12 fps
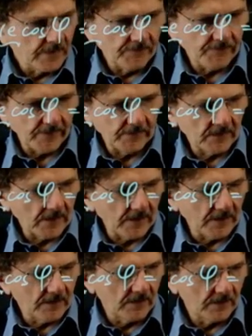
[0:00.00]
If I
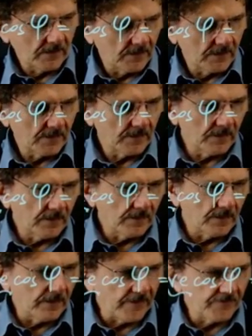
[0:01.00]
take
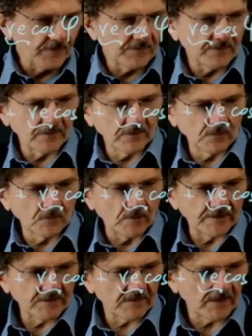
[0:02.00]
uh, everything to
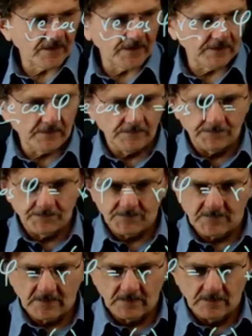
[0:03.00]
one side,
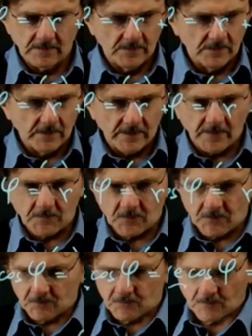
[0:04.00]
I'm
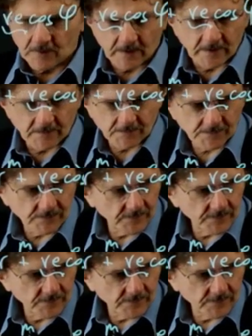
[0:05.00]
going to have